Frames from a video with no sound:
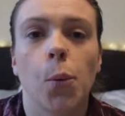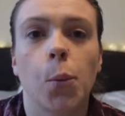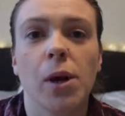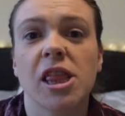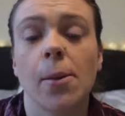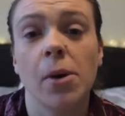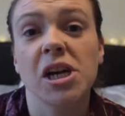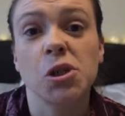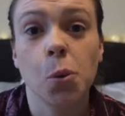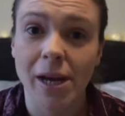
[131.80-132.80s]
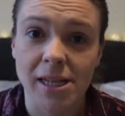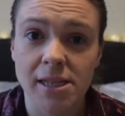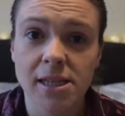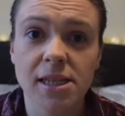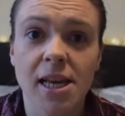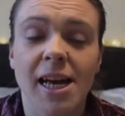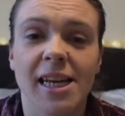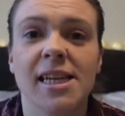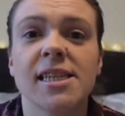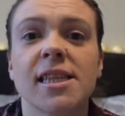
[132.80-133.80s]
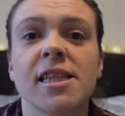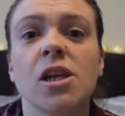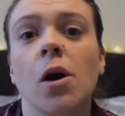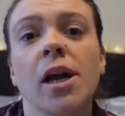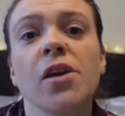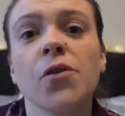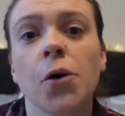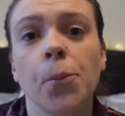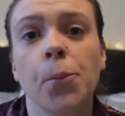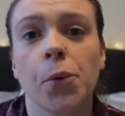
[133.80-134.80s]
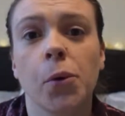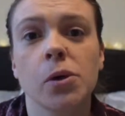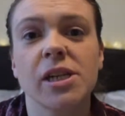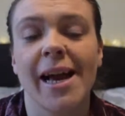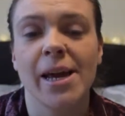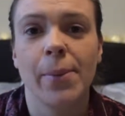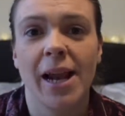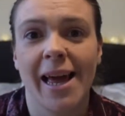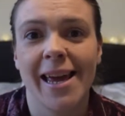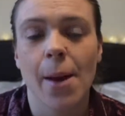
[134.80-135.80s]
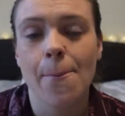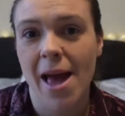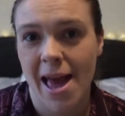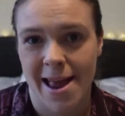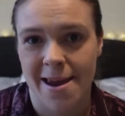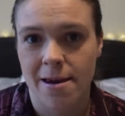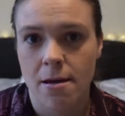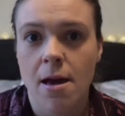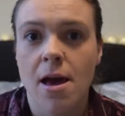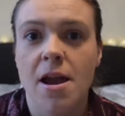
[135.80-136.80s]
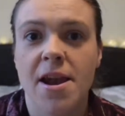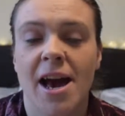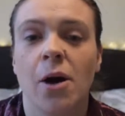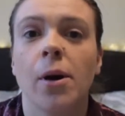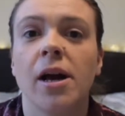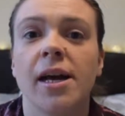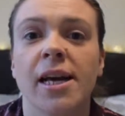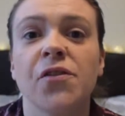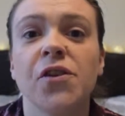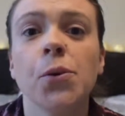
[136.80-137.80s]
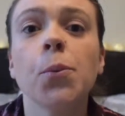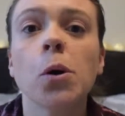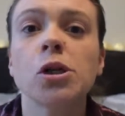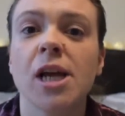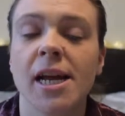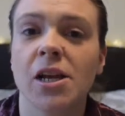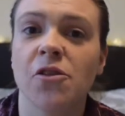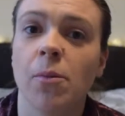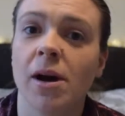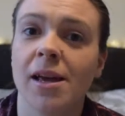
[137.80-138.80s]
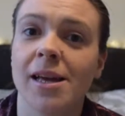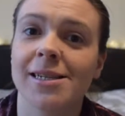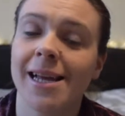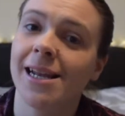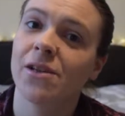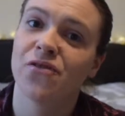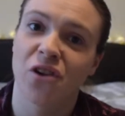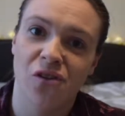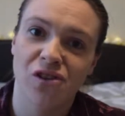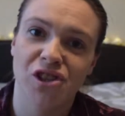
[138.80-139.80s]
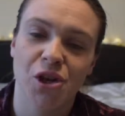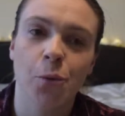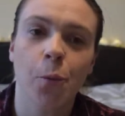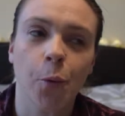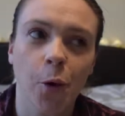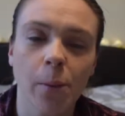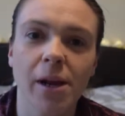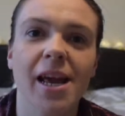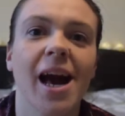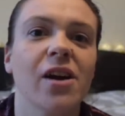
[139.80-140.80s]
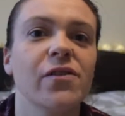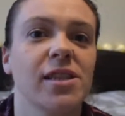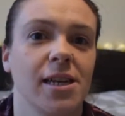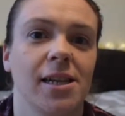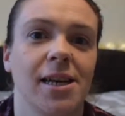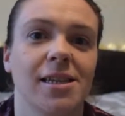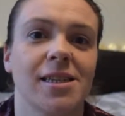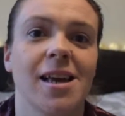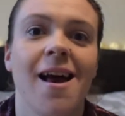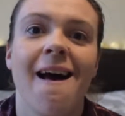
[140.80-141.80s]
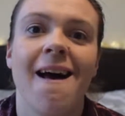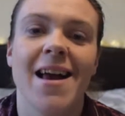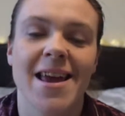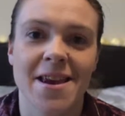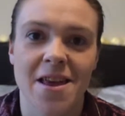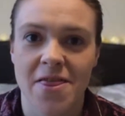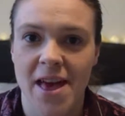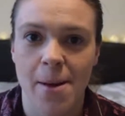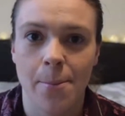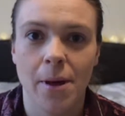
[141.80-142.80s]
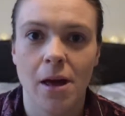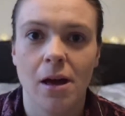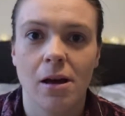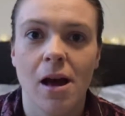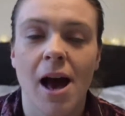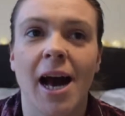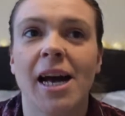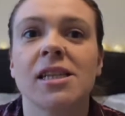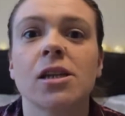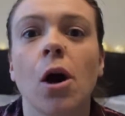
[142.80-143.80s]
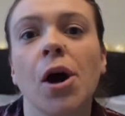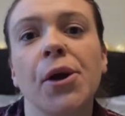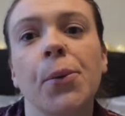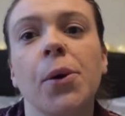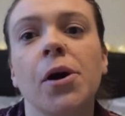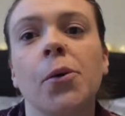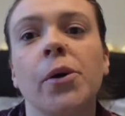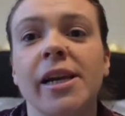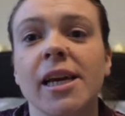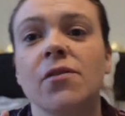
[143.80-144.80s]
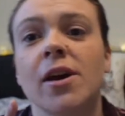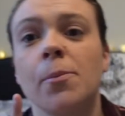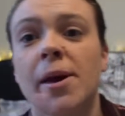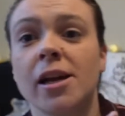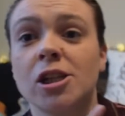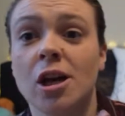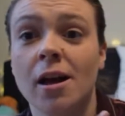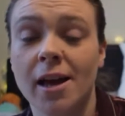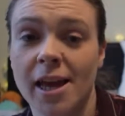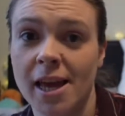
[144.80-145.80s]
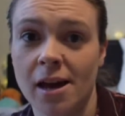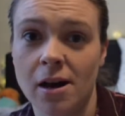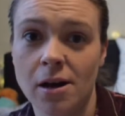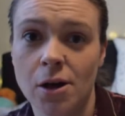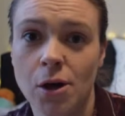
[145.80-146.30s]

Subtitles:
with my twins is that I have gone and brought a play pen. Now, if you watch any of my daily vlogs, you will probably have seen it in them, and I will leave a picture here